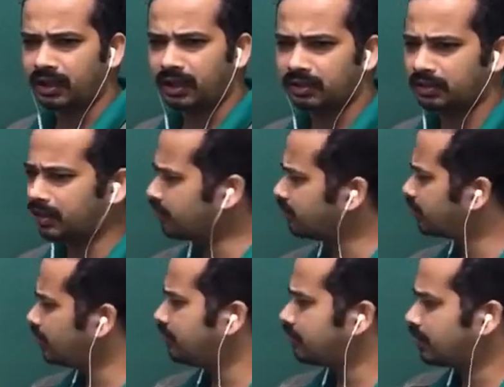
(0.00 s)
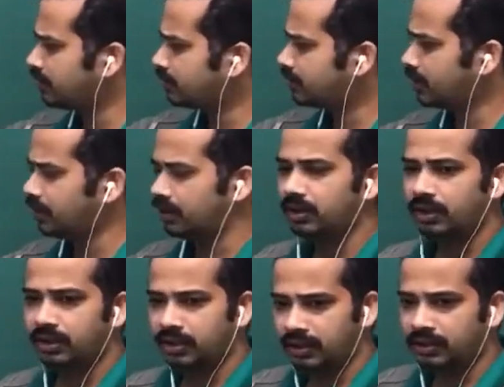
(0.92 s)
and you can say
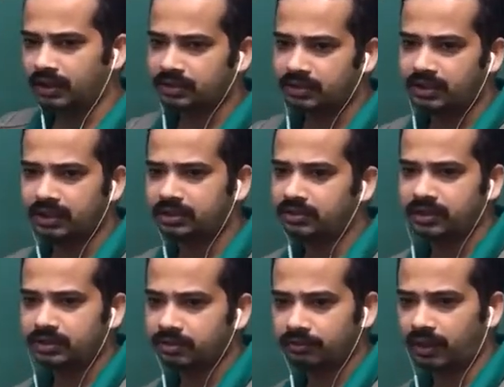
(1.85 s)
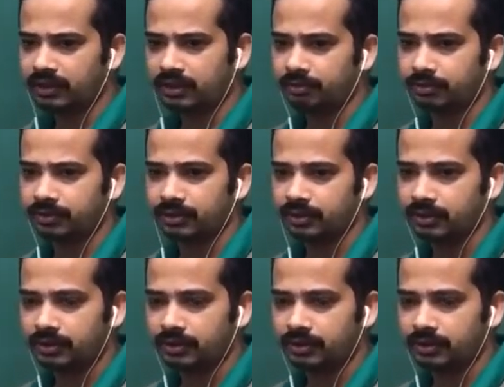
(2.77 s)
it has this y component.